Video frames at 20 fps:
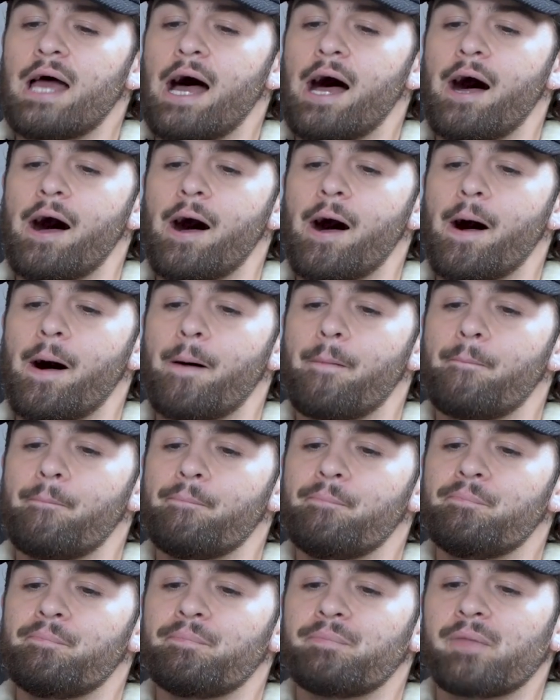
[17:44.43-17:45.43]

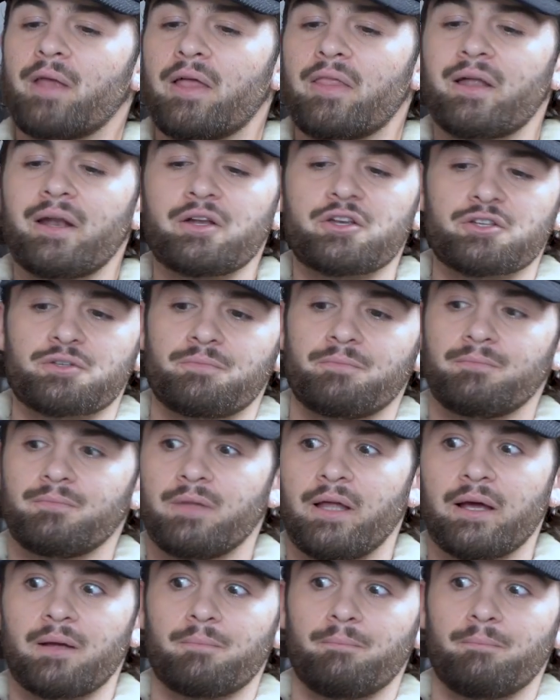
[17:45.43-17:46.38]
And then I just like